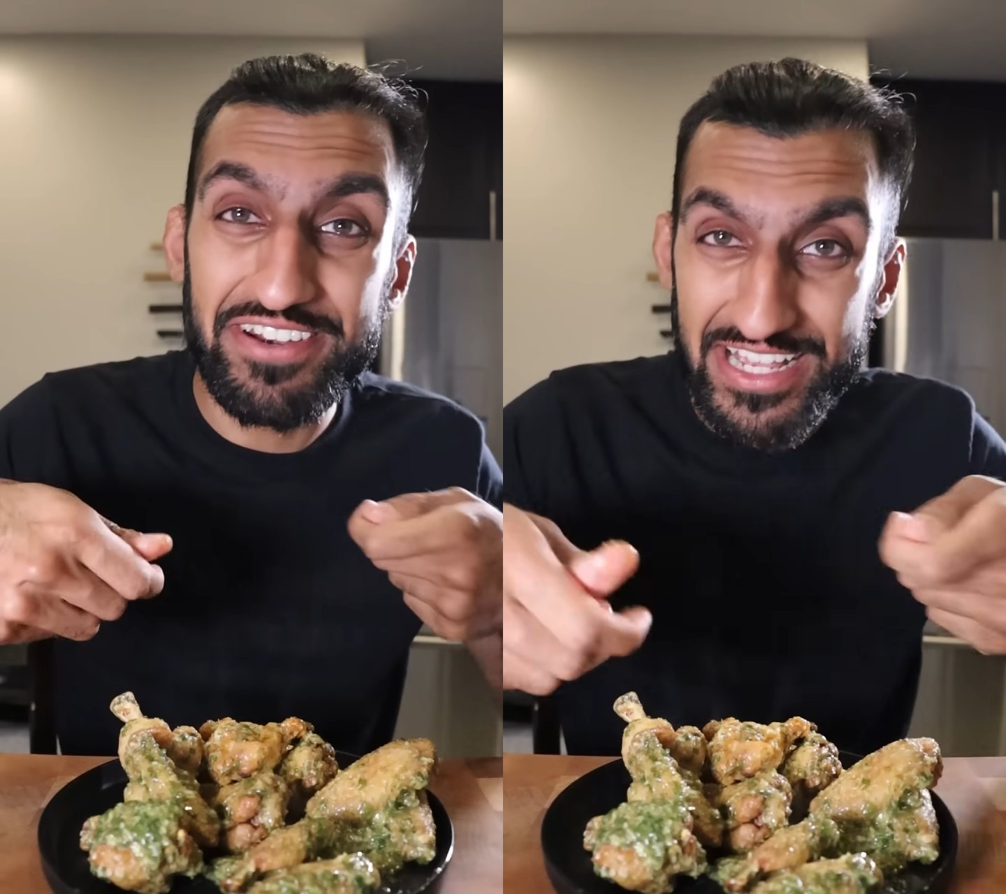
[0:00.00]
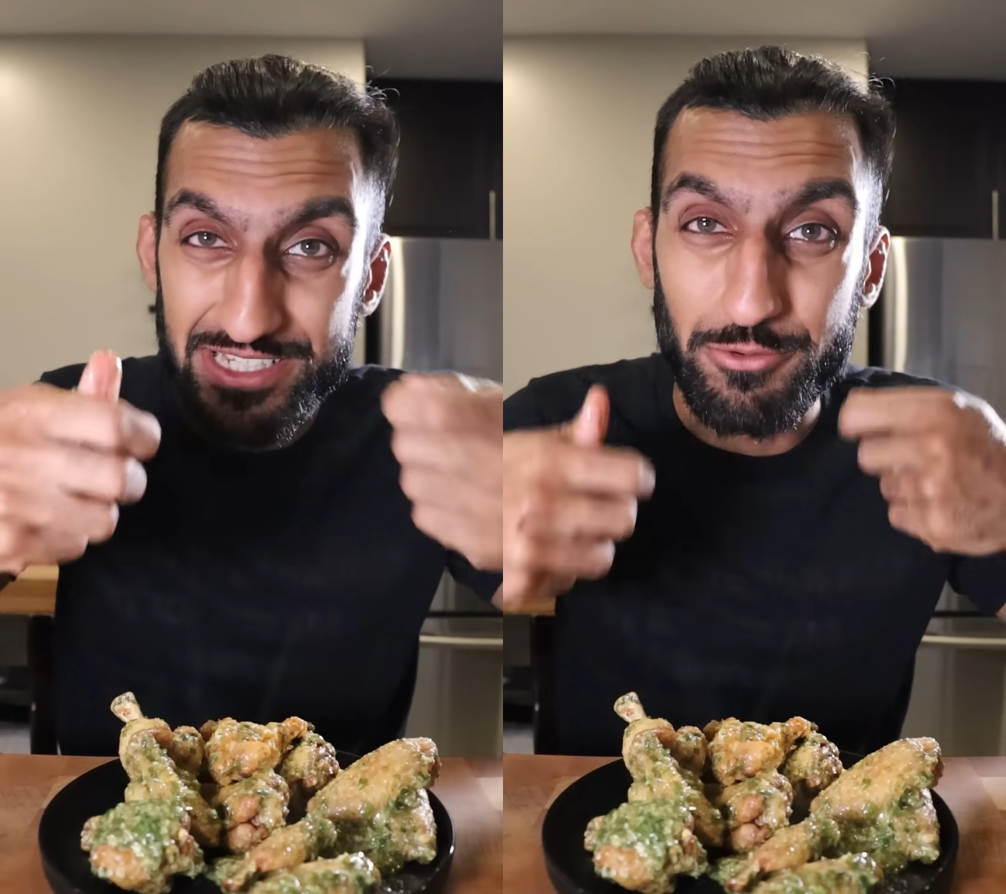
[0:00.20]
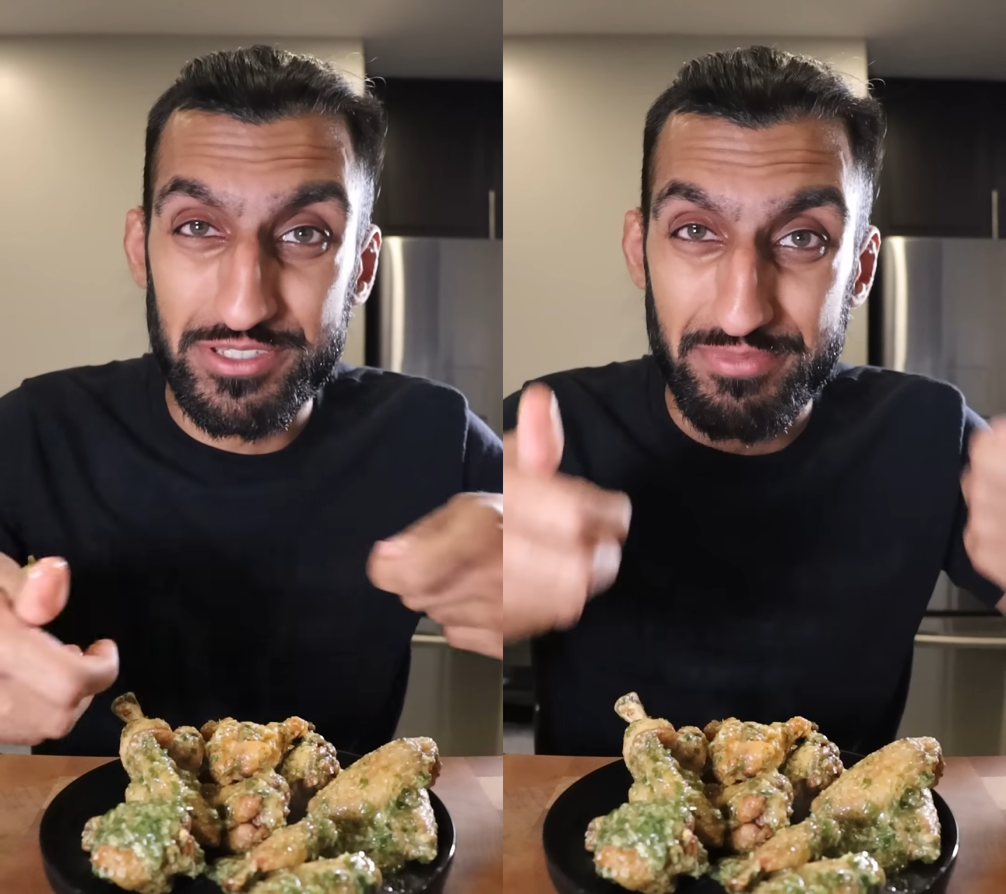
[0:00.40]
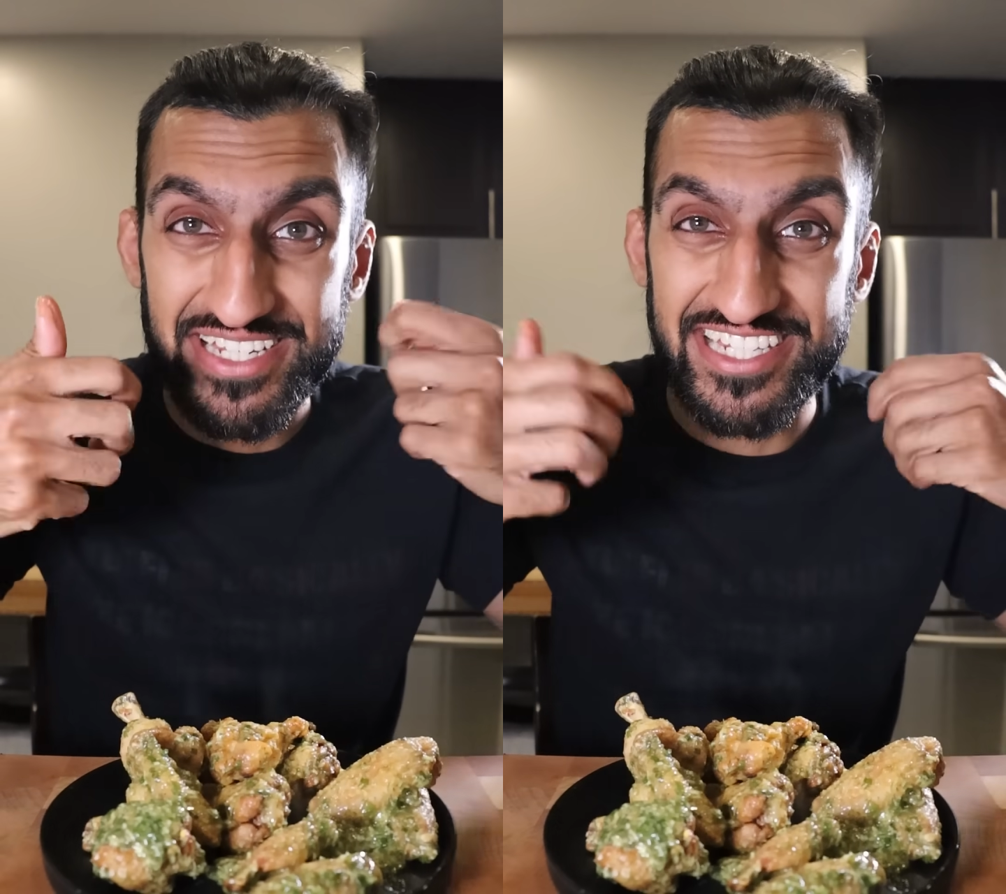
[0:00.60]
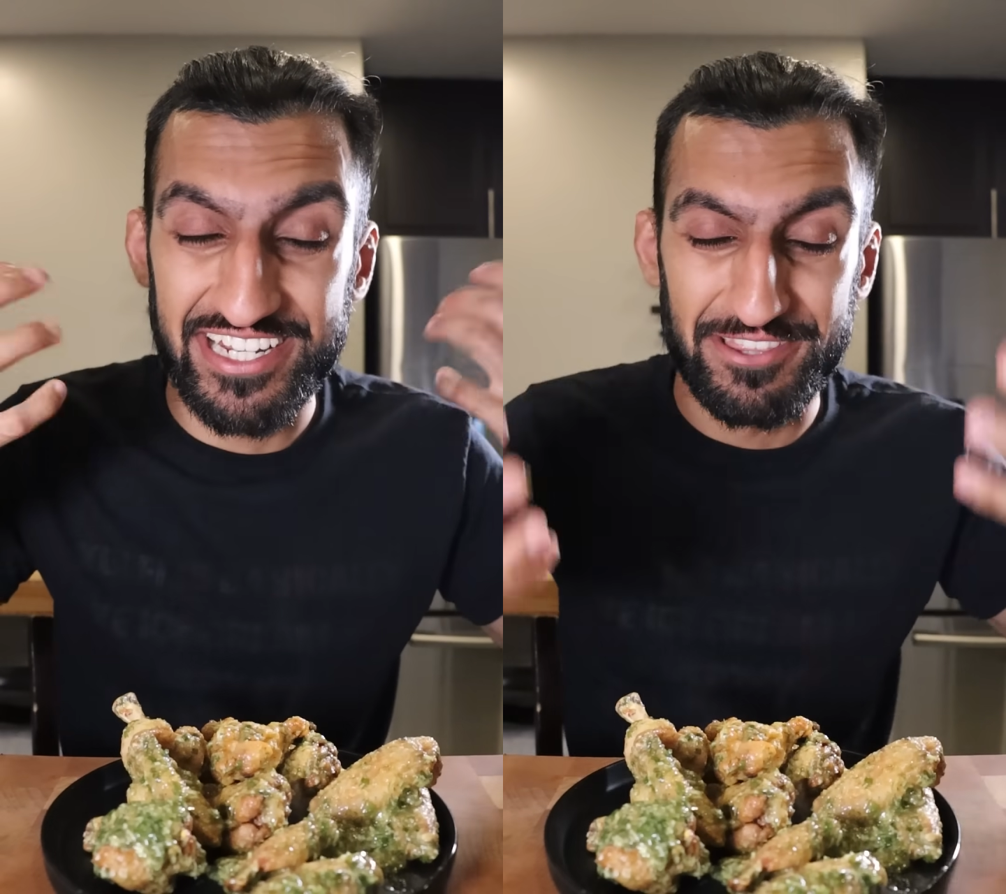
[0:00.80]
Even as I was
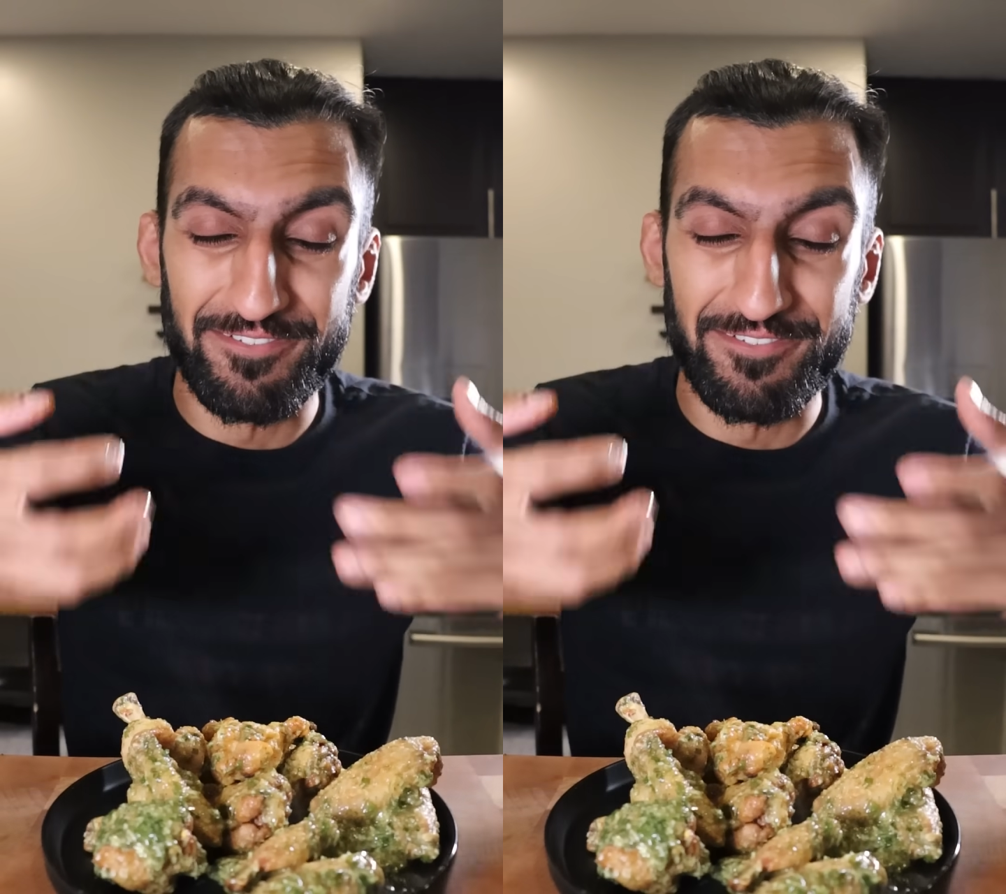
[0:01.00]
mixing it,